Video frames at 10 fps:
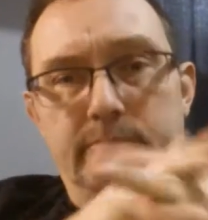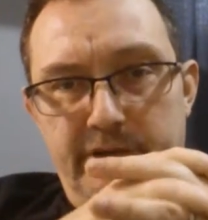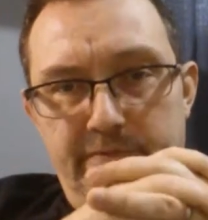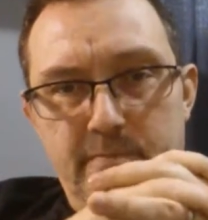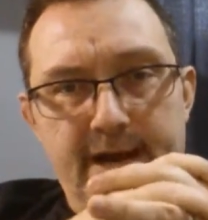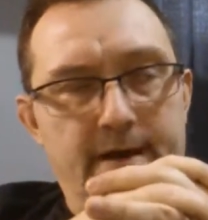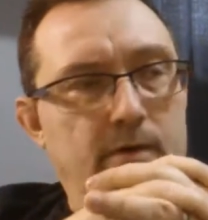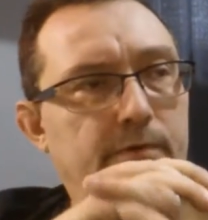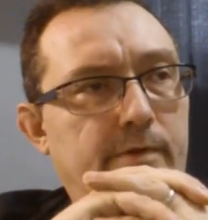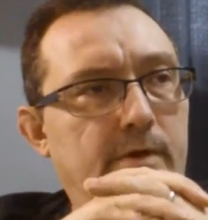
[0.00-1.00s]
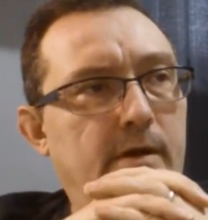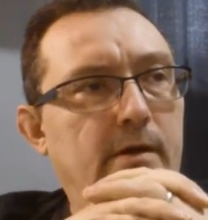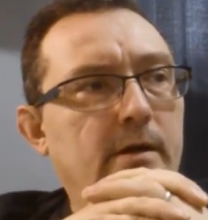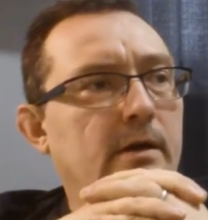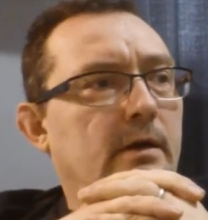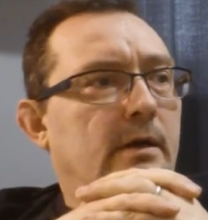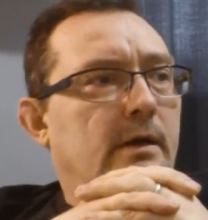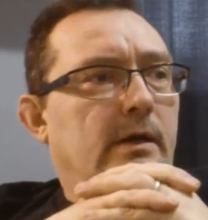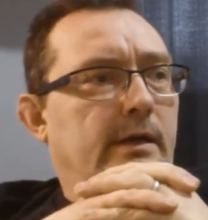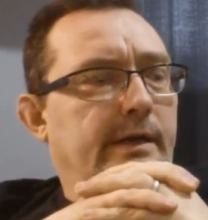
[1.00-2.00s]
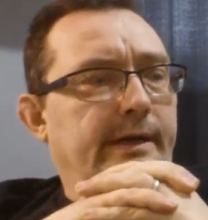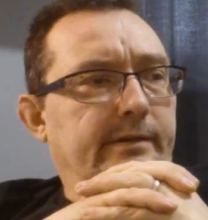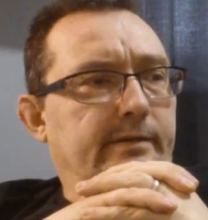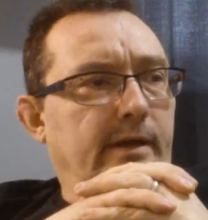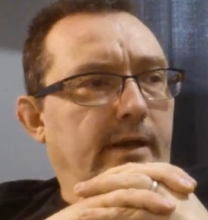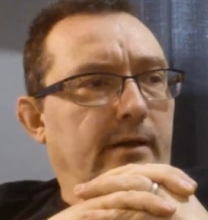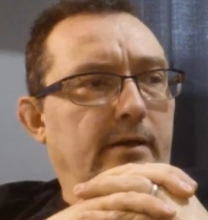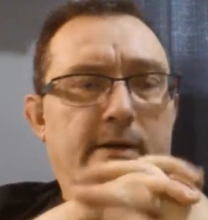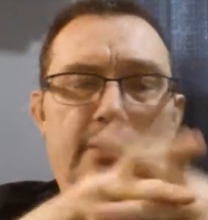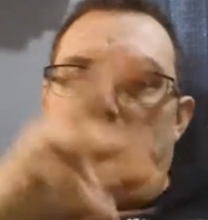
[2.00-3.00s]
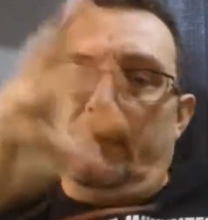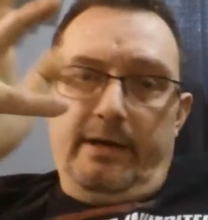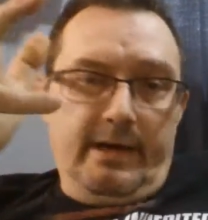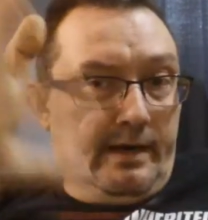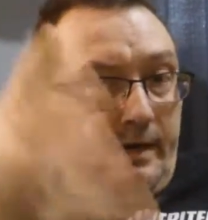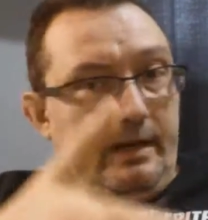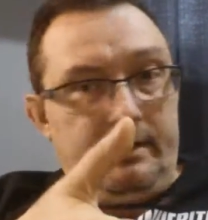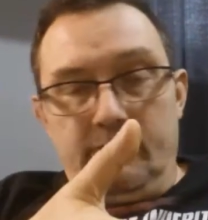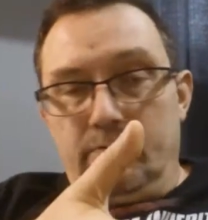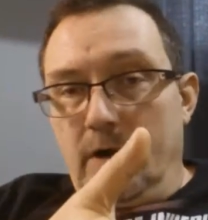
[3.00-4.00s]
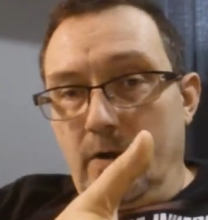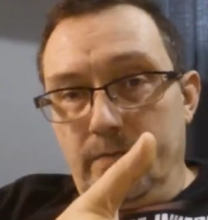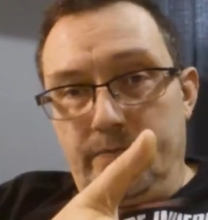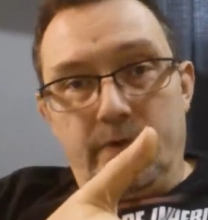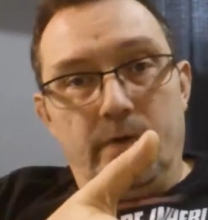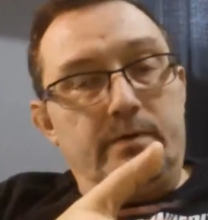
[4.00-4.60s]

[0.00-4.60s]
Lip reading: Chief bows. And he said, look, we got to get this road through.